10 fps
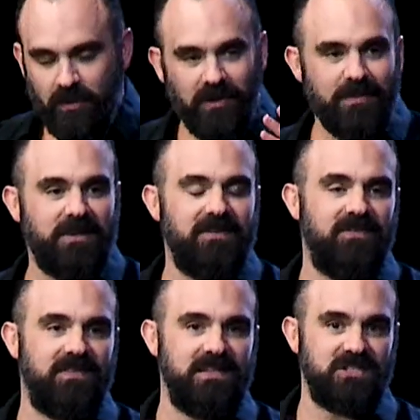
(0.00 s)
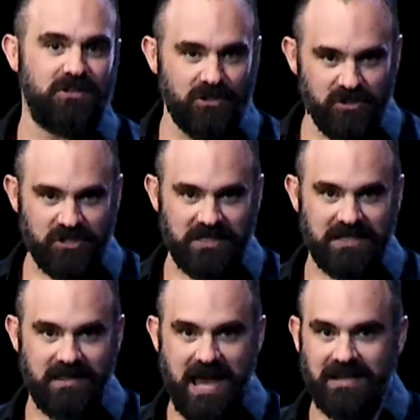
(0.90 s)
Well, I believe the solution to that